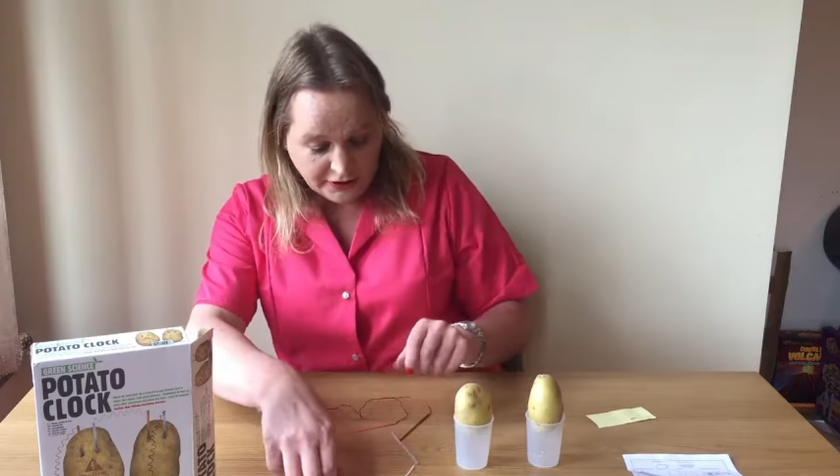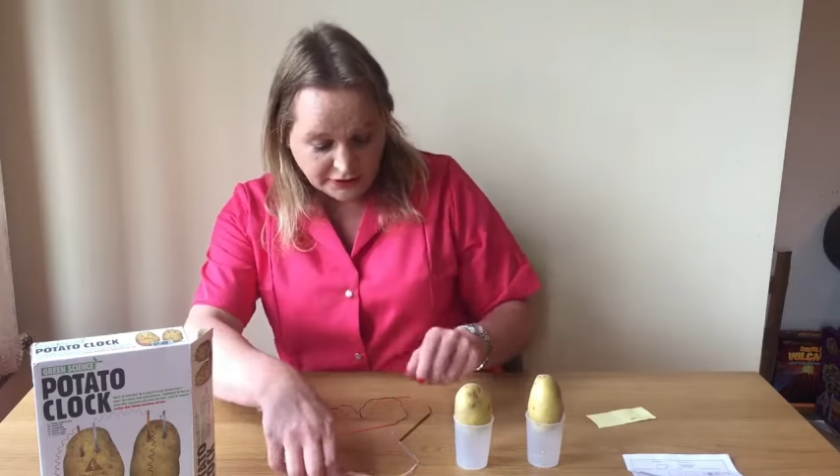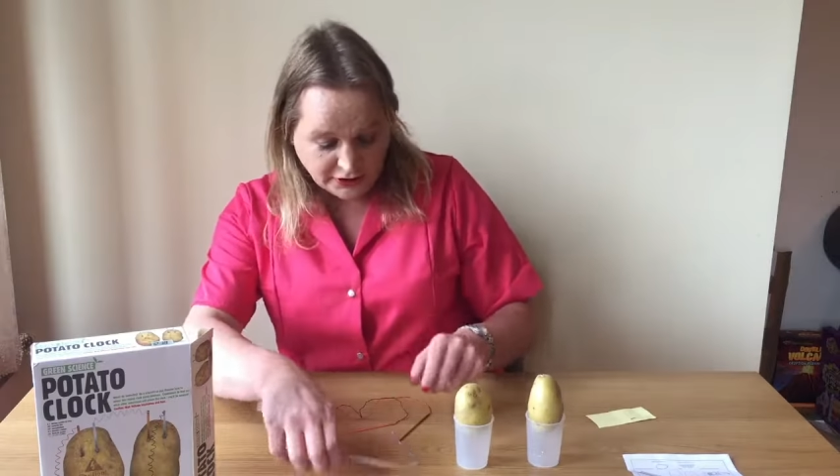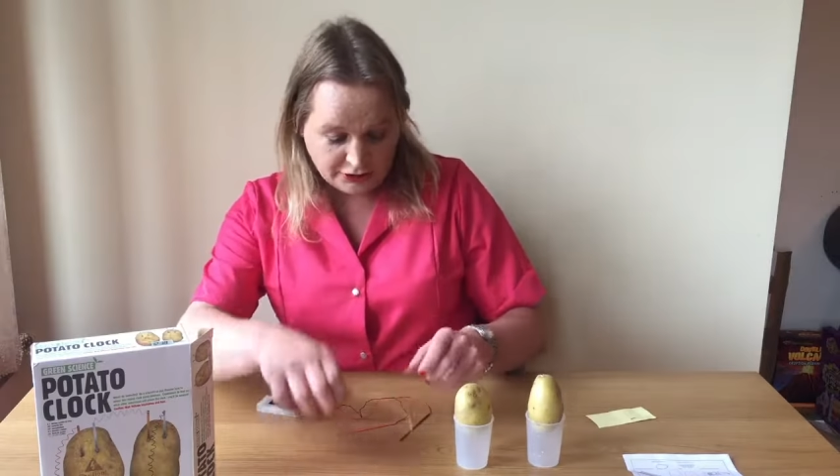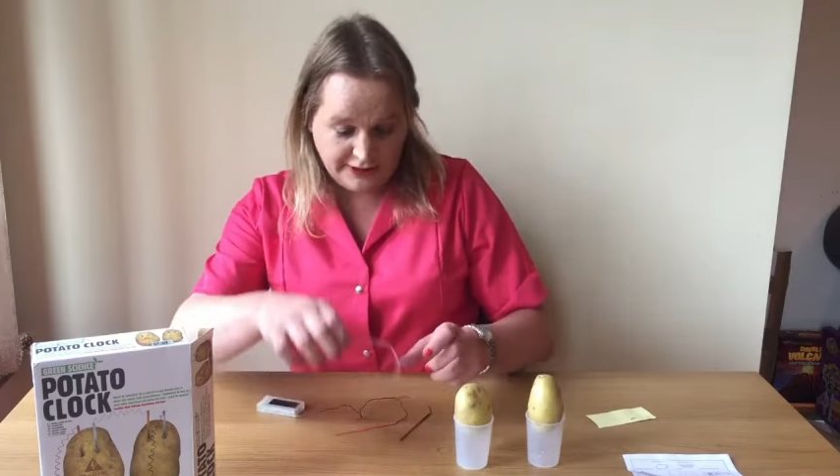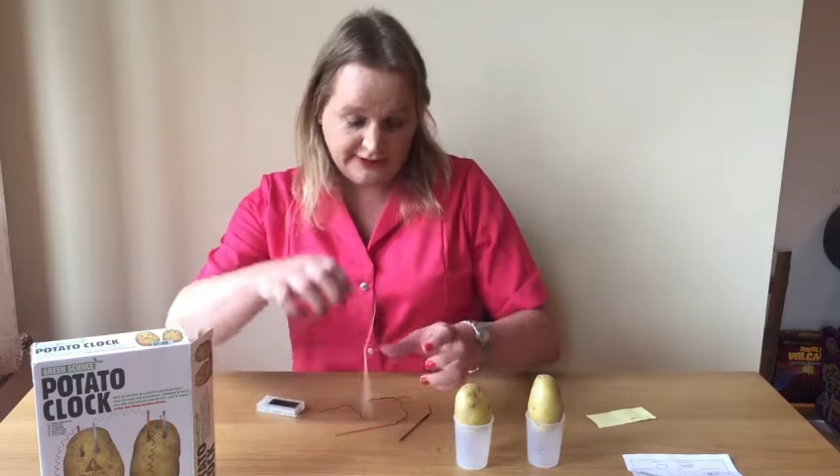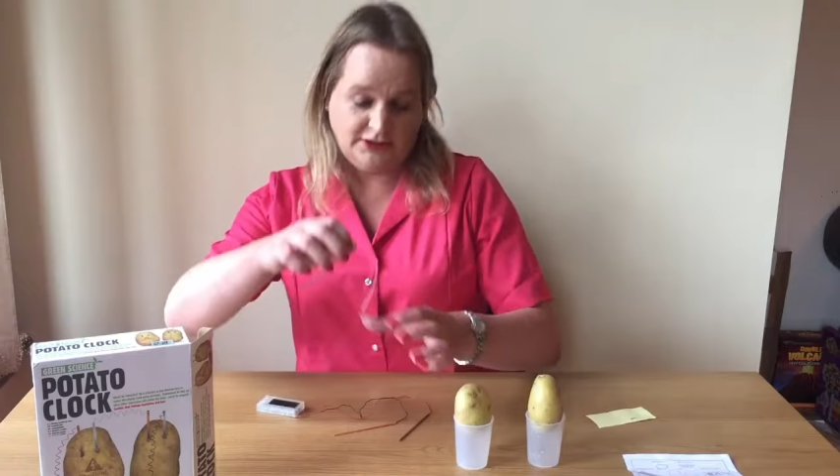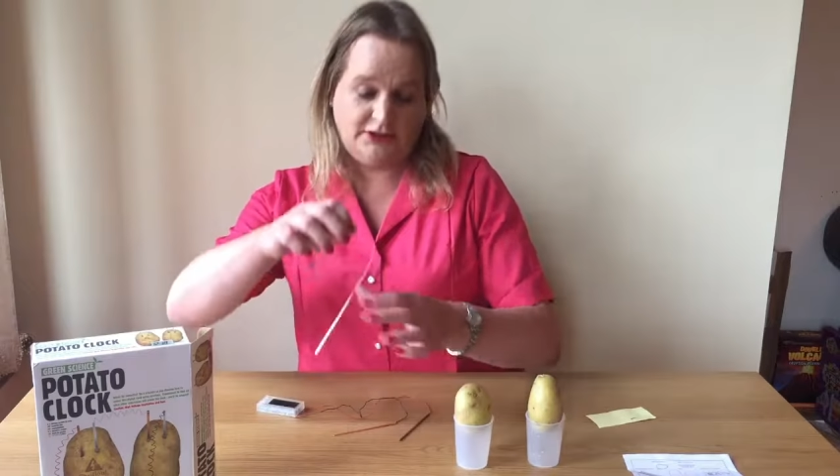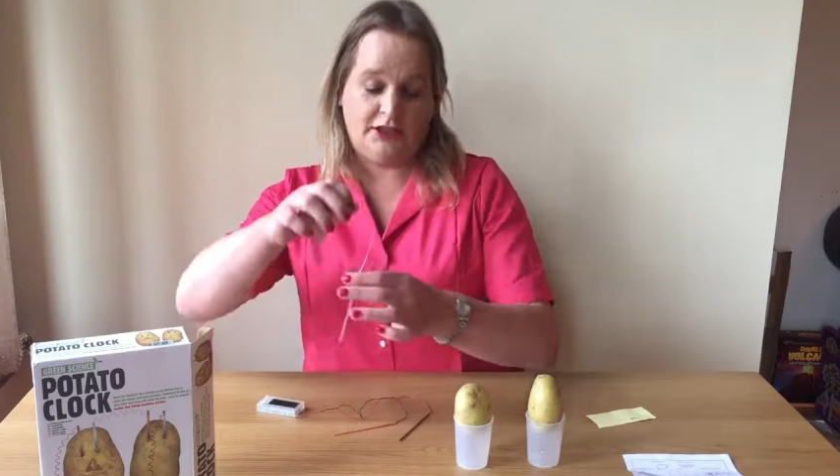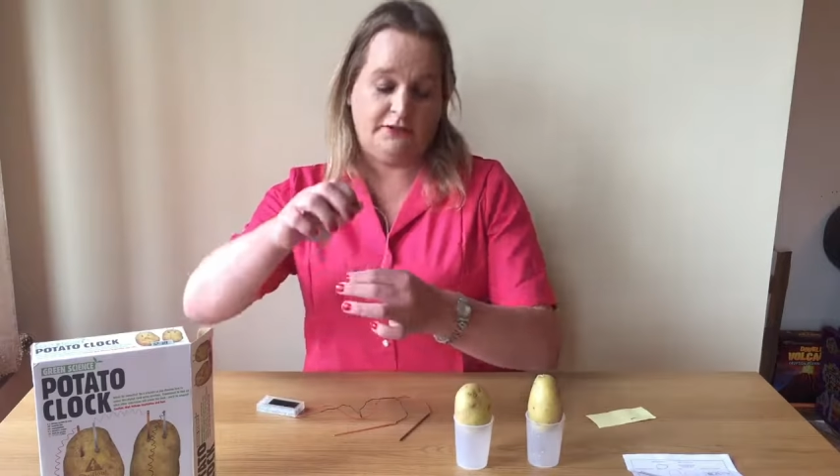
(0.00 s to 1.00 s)
So let's
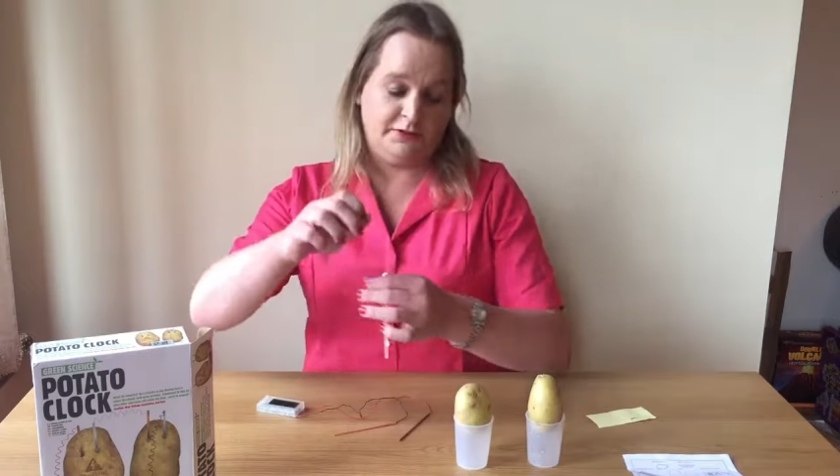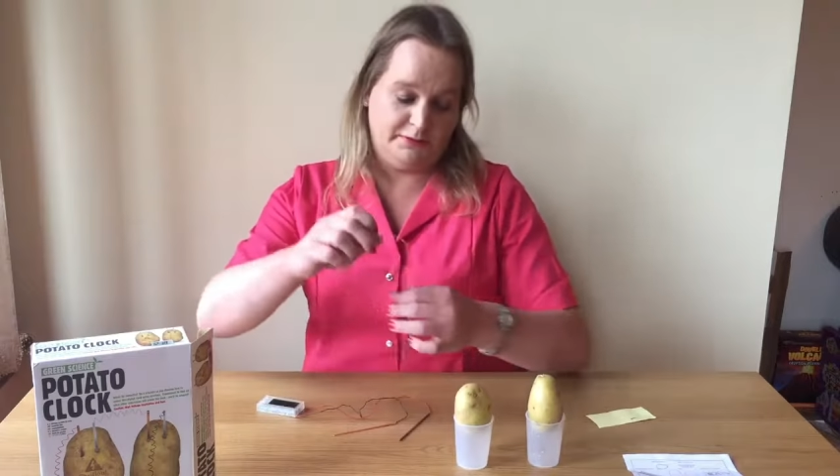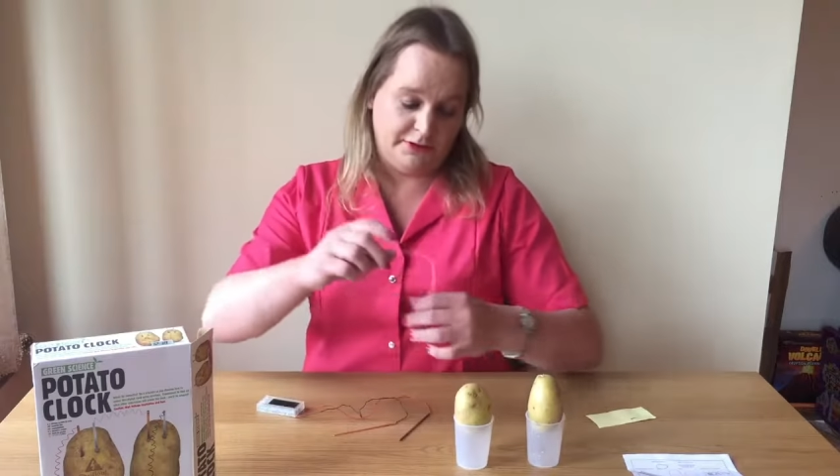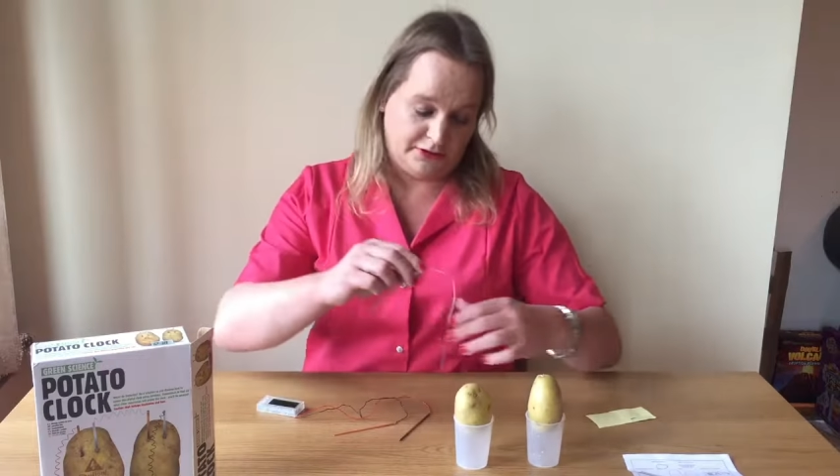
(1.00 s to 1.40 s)
start with the middle